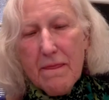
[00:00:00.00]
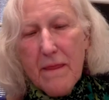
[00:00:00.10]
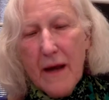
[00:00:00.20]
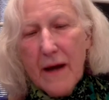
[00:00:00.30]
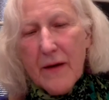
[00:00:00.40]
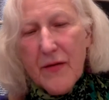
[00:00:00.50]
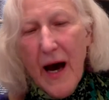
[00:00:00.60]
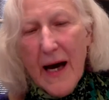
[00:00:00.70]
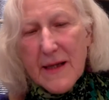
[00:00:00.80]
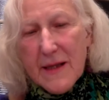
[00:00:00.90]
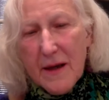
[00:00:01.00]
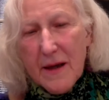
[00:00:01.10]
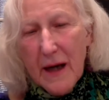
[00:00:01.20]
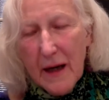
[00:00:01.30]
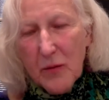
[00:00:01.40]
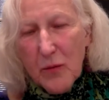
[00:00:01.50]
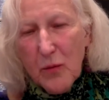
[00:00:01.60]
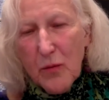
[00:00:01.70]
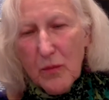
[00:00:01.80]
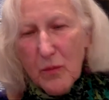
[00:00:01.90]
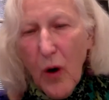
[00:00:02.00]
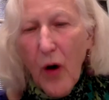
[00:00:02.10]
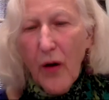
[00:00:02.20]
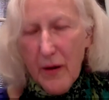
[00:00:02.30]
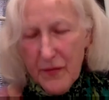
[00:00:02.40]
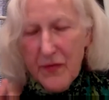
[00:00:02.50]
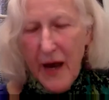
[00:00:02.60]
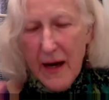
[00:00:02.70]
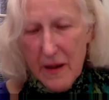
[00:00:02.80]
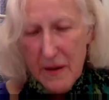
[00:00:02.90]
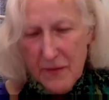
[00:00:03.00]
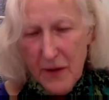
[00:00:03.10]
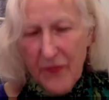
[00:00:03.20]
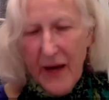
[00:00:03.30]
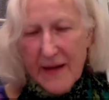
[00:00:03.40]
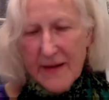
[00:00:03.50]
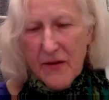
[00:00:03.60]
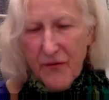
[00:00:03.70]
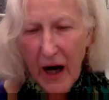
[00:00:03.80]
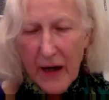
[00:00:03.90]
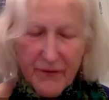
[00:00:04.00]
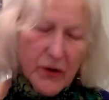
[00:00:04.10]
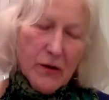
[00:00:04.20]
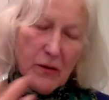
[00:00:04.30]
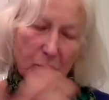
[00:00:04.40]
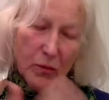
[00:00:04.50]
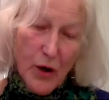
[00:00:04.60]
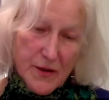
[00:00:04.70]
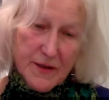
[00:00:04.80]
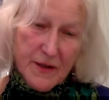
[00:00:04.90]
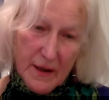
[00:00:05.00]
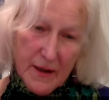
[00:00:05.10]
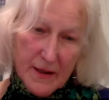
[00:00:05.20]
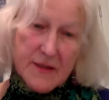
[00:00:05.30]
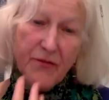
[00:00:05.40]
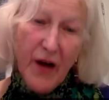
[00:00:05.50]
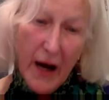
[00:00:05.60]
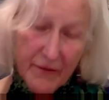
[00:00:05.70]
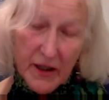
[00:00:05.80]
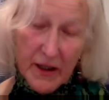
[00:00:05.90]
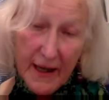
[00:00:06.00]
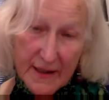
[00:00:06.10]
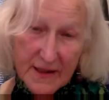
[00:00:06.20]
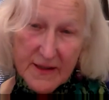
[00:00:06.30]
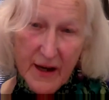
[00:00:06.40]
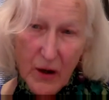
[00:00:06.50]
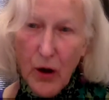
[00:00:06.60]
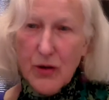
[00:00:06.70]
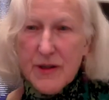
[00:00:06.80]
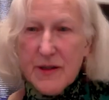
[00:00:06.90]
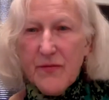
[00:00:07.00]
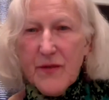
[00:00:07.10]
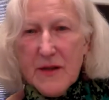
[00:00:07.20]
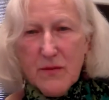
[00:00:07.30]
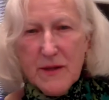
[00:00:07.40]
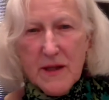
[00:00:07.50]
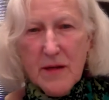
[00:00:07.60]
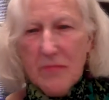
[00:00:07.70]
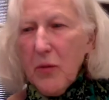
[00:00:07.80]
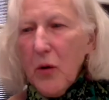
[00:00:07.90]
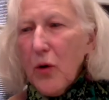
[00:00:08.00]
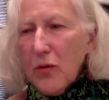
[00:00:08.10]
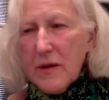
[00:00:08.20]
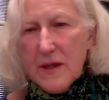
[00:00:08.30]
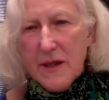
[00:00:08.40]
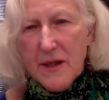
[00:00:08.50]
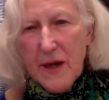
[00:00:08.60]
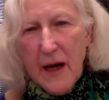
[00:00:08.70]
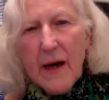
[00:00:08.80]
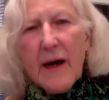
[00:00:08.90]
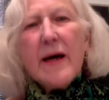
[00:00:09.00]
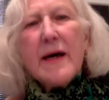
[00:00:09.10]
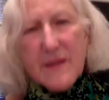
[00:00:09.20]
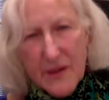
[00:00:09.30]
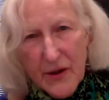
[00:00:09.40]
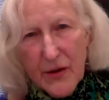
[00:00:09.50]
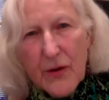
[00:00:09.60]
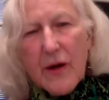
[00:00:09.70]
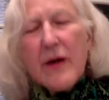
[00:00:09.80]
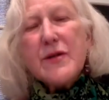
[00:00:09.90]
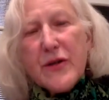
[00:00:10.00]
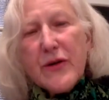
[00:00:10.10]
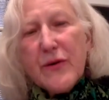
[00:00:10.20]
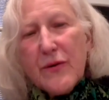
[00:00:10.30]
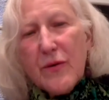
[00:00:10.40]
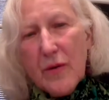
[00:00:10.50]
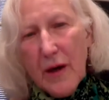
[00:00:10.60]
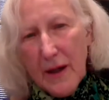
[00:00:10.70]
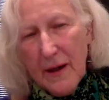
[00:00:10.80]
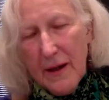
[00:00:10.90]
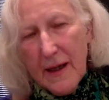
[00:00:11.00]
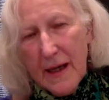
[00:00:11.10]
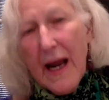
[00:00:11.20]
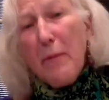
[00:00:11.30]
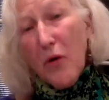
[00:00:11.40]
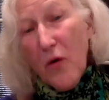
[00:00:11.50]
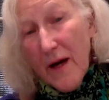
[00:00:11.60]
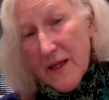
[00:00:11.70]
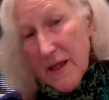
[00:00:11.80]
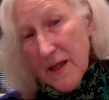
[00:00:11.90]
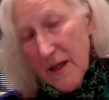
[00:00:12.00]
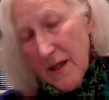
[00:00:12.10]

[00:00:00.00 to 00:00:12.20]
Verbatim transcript: that what their, that their survival was a survival against the odds, and this was an important uh, issue to uh, elaborate.